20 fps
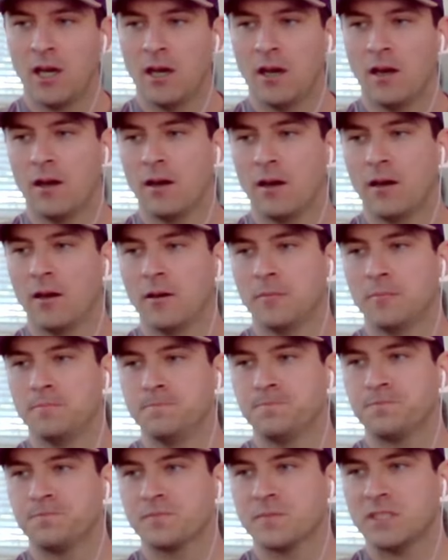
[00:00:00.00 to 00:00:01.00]

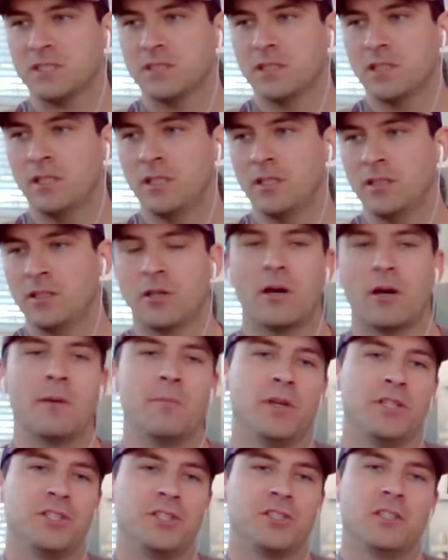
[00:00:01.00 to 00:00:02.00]
Um, you know, I
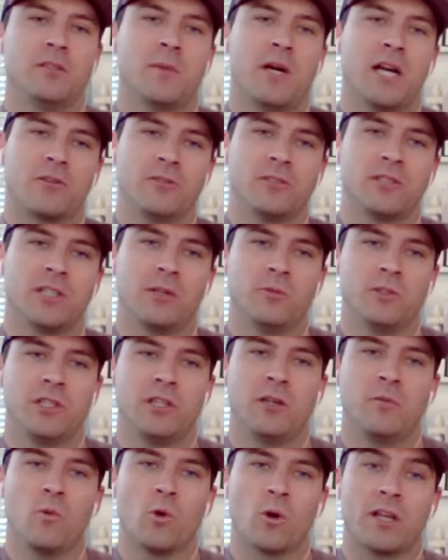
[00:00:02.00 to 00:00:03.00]
mentioned that my crusade was
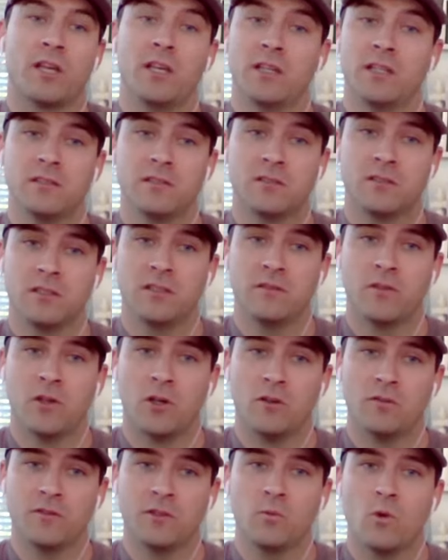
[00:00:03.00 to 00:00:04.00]
getting more kids
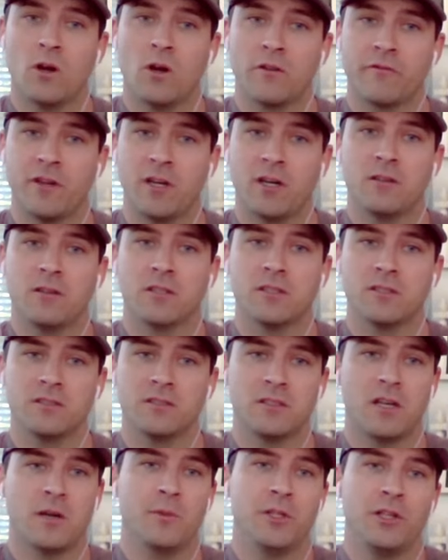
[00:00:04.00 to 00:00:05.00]
involved in waterfowl
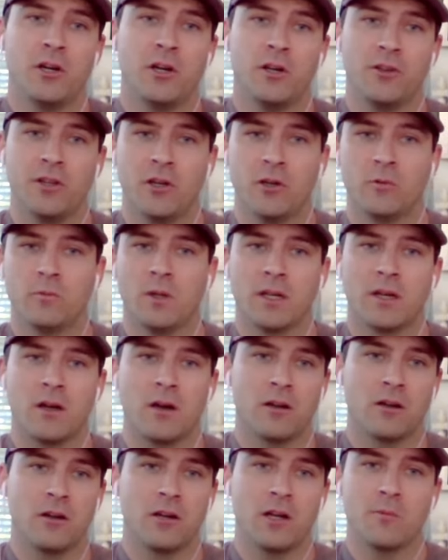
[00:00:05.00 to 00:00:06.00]
because I mean, y'all know like
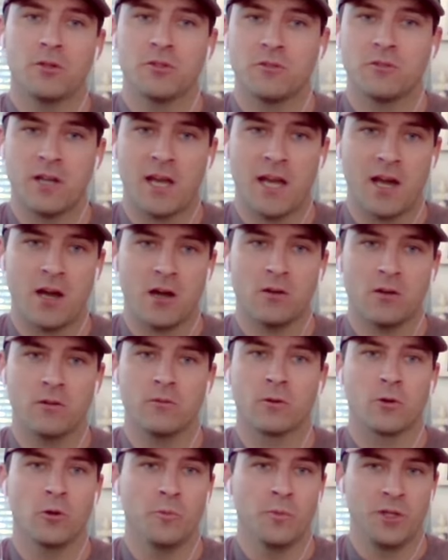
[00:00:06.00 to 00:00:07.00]
hunter numbers are down,
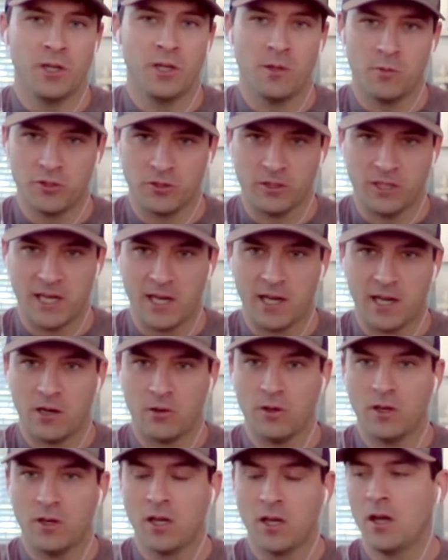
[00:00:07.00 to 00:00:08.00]
recruitment numbers are
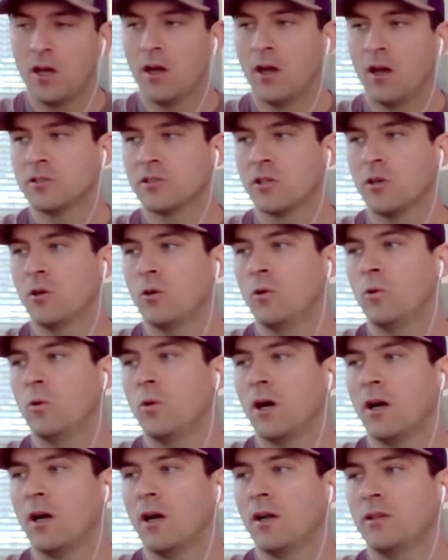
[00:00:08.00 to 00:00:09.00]
down. So
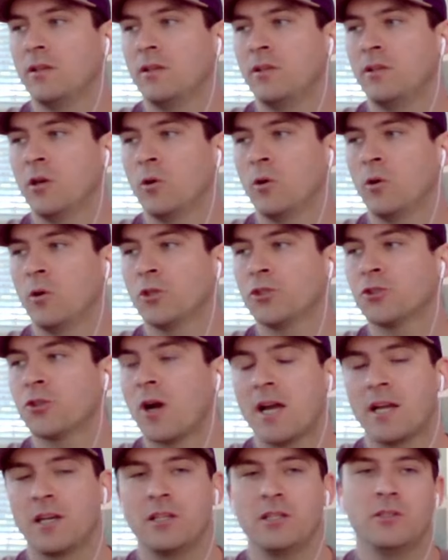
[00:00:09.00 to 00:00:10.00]
uh, you know, we're
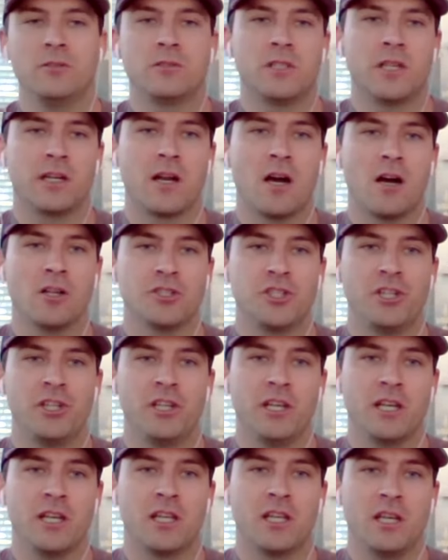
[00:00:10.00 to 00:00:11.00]
trying to use technology to
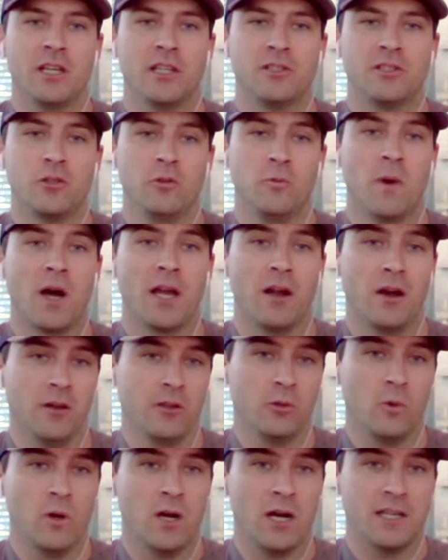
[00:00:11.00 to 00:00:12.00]
get kids who might
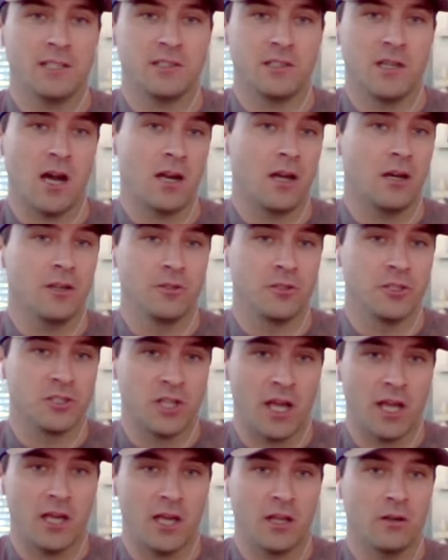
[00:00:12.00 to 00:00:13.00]
otherwise not
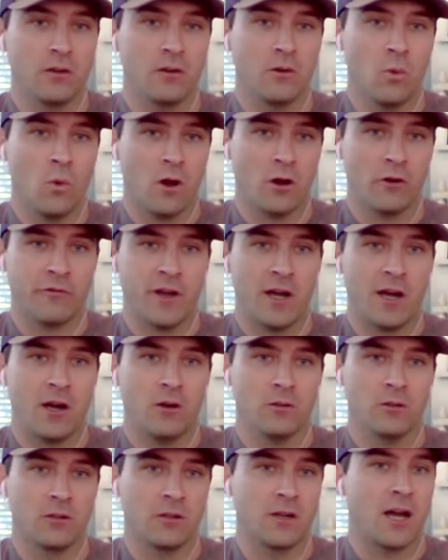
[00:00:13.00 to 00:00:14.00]
understand
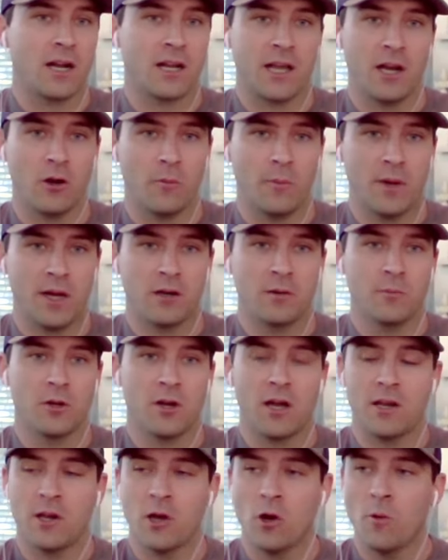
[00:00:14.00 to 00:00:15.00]
waterfowl or not care about them or
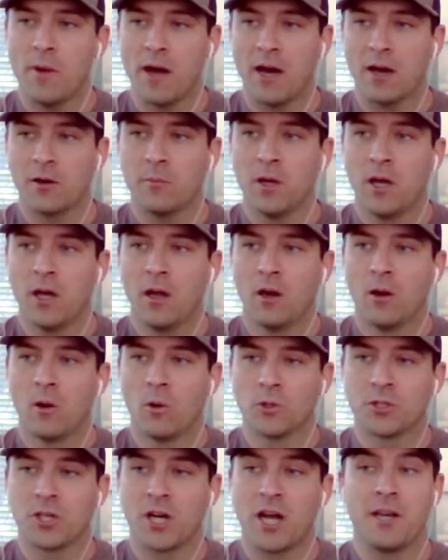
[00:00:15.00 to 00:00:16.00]
not know about them we're
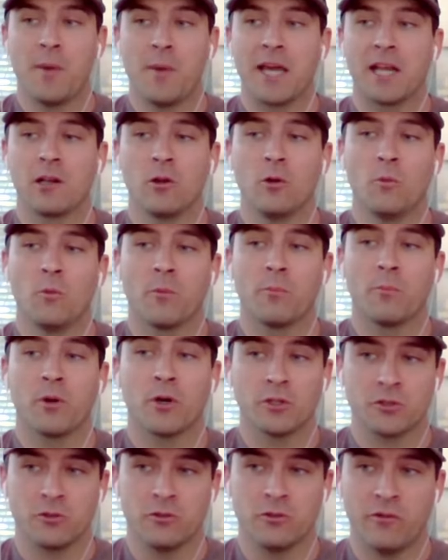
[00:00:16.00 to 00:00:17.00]
trying to make it a little more
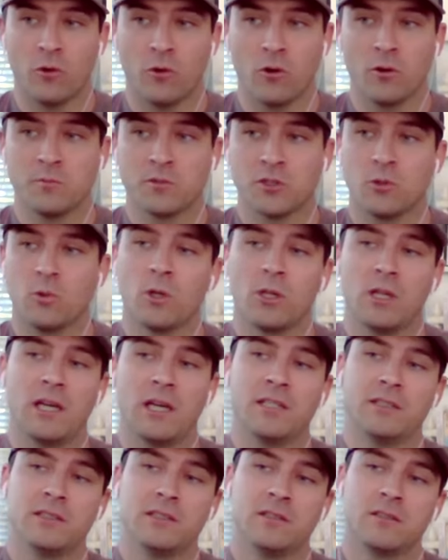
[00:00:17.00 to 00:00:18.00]
personal for them. So we're
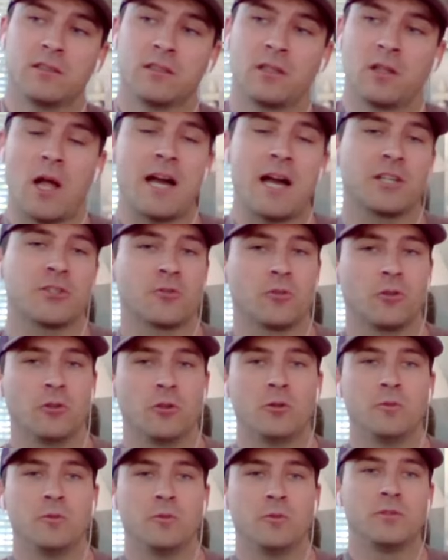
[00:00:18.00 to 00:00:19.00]
letting
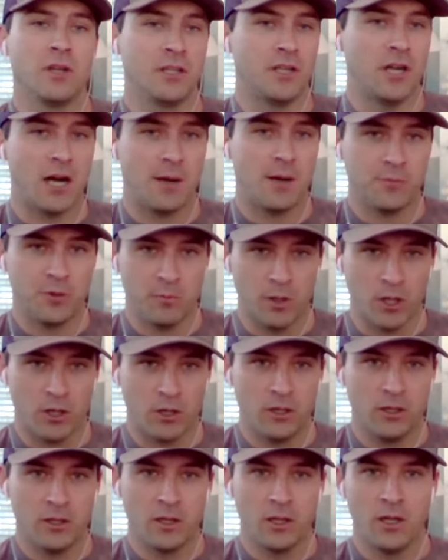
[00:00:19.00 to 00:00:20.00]
classrooms adopt a
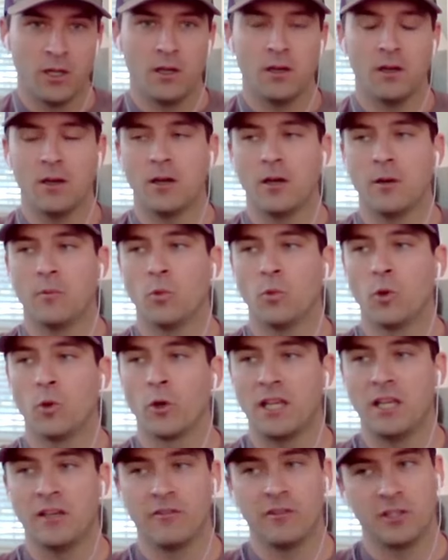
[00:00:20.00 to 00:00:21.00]
bird. Um, we're
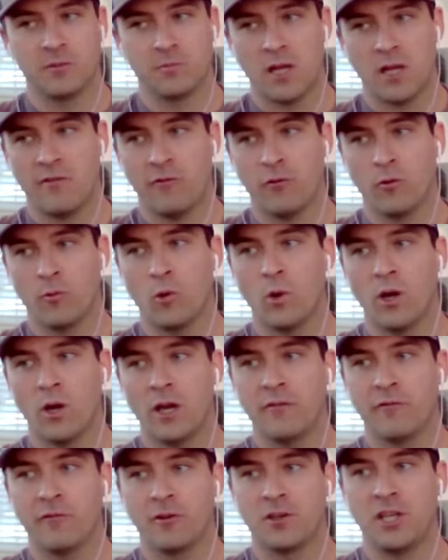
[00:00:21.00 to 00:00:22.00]
giving this platform away
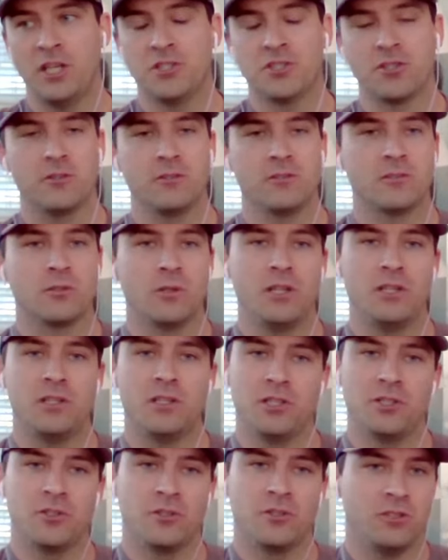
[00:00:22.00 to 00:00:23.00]
for teachers. So any
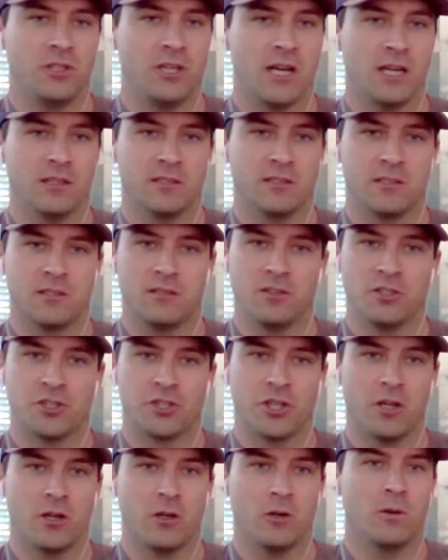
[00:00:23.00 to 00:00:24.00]
teachers you got listening to the
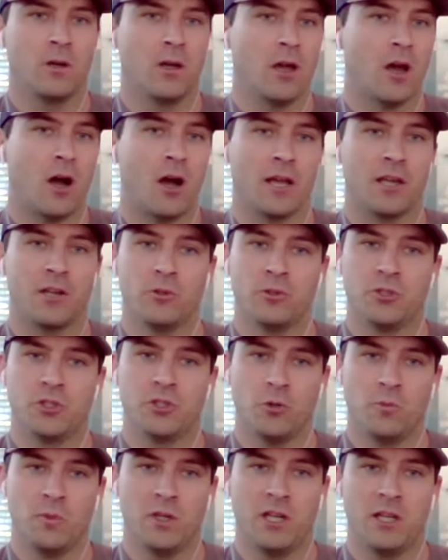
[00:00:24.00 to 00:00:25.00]
show, all you gotta do is
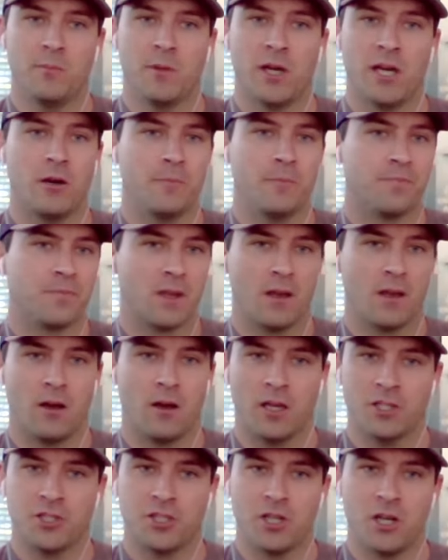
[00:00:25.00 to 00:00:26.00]
shoot me an email. I'll
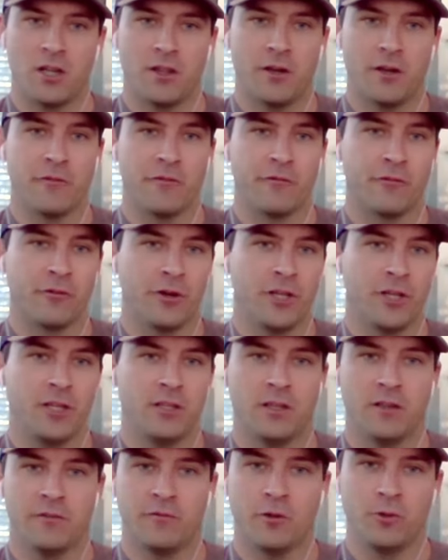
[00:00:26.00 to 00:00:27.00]
get you on there for free
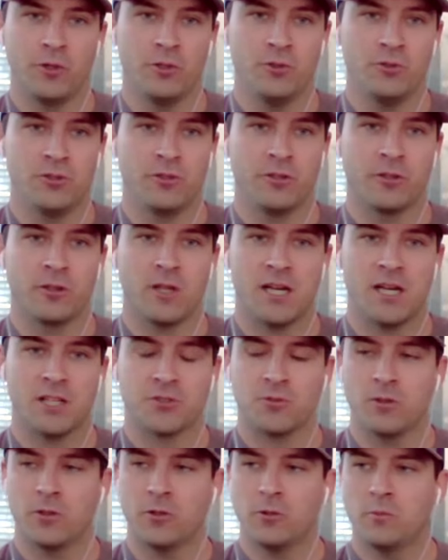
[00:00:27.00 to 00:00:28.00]
if you'll use it in your
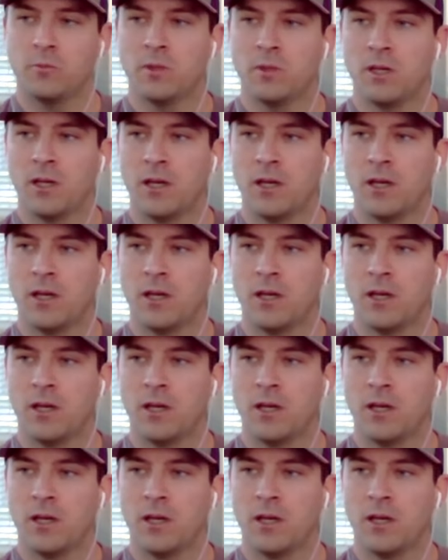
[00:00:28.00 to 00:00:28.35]
classroom.